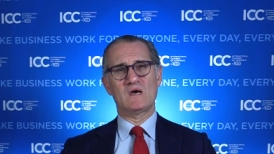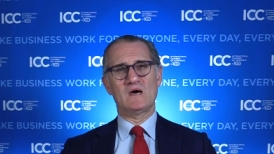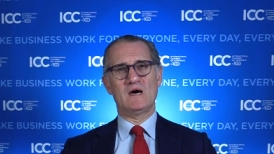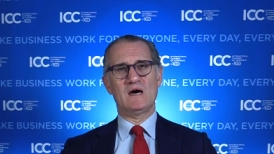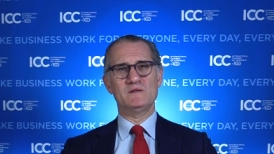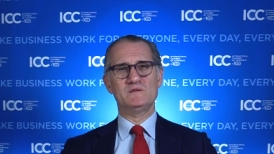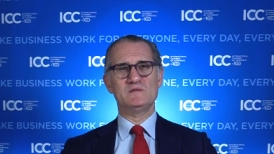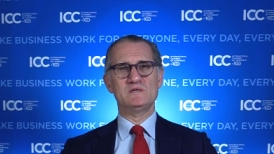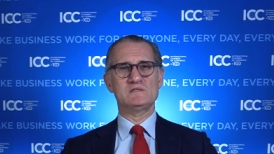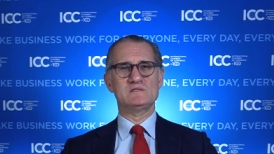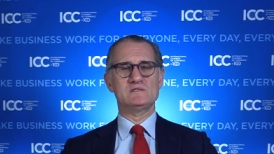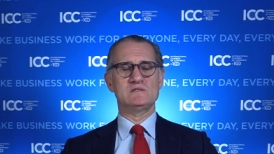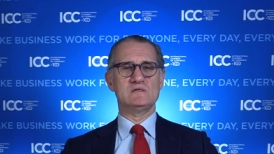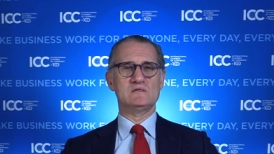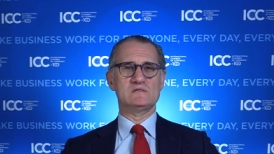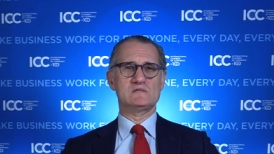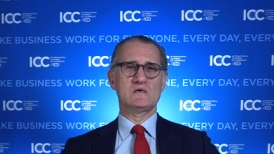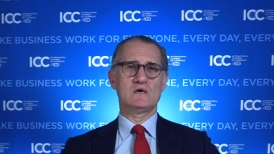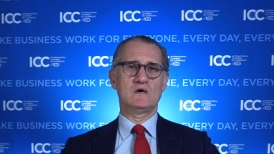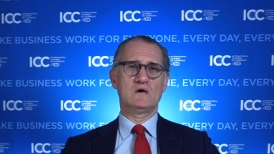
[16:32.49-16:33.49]
And this
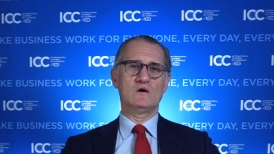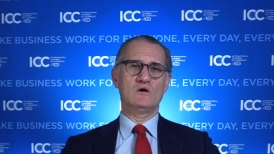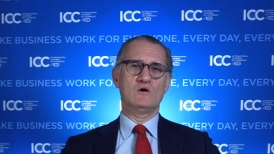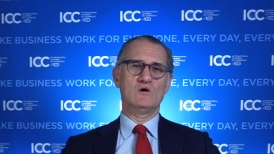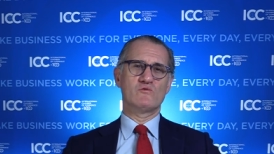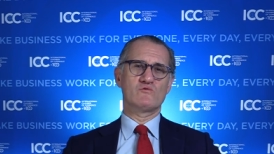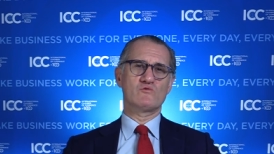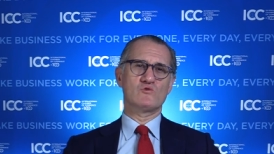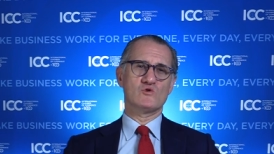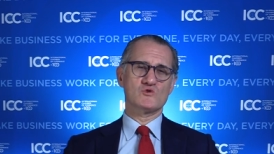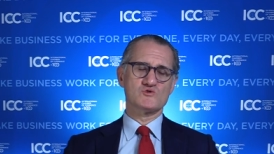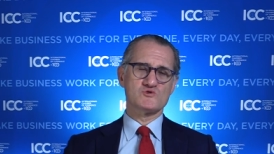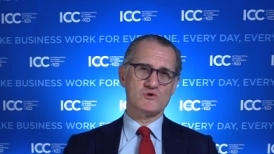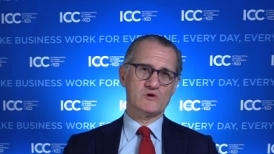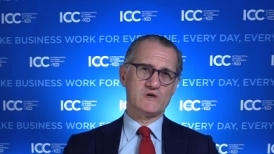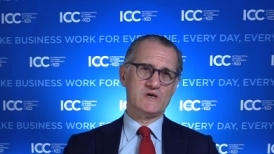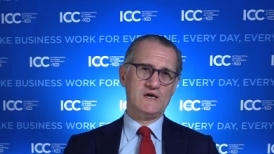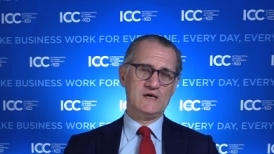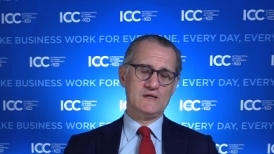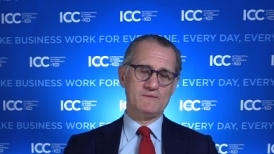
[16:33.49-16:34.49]
is, of course,
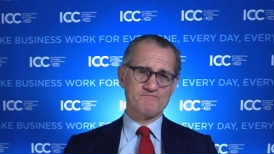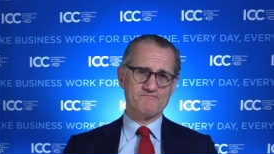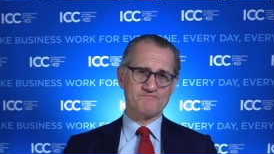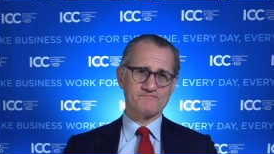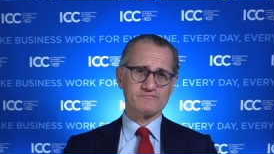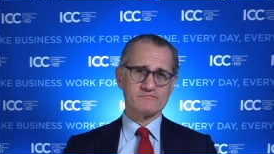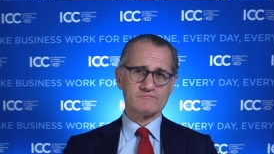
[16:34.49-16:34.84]
again,